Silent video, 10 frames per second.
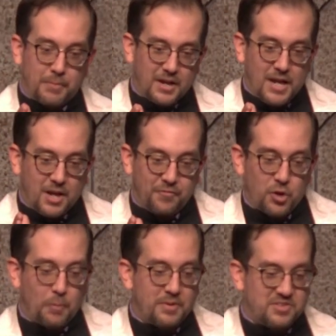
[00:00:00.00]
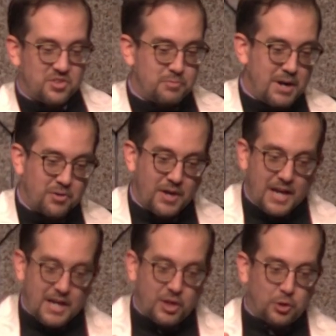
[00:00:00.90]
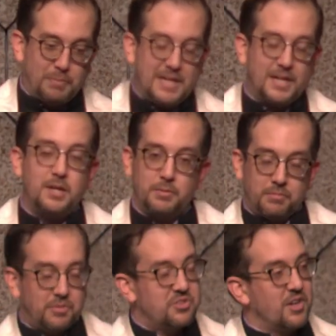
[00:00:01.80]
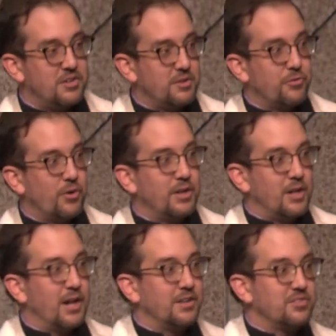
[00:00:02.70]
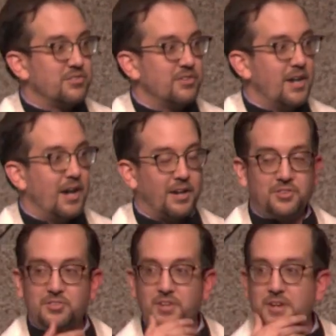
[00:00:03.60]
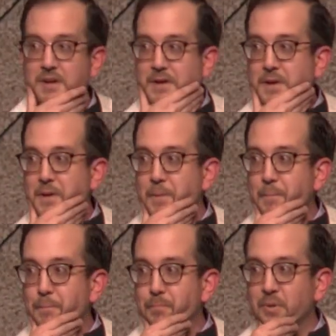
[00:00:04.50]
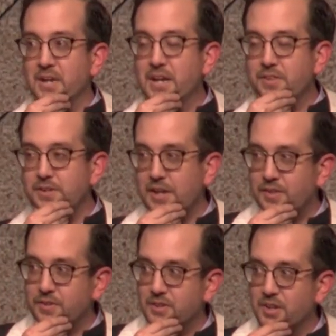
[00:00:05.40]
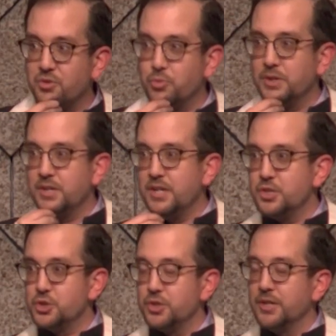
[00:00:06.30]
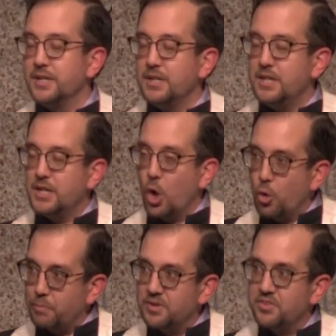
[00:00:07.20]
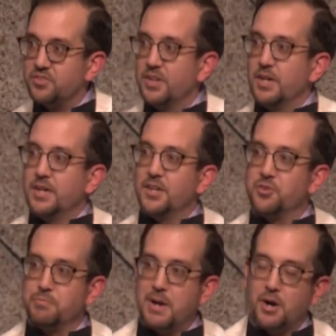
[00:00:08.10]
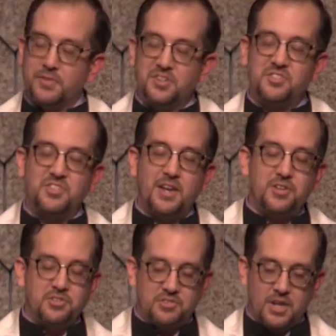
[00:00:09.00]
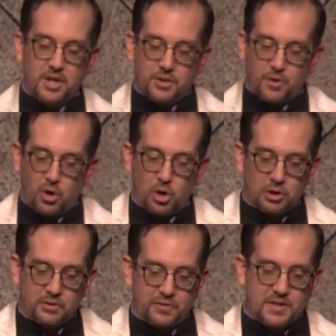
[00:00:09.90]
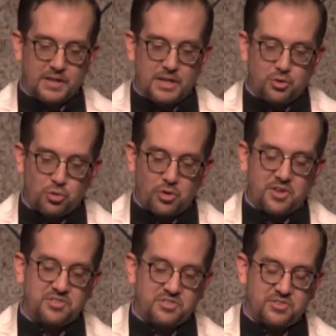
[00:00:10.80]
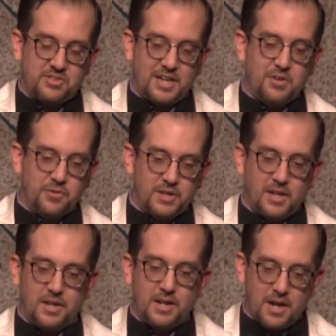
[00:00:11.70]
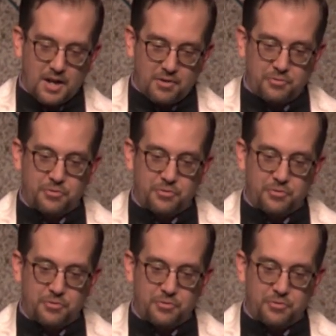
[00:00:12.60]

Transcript: if he opens his mouth, it could be him sent to the front lines next. But Nathan does what he should. He opens his mouth. He says the hard thing. He trusts David enough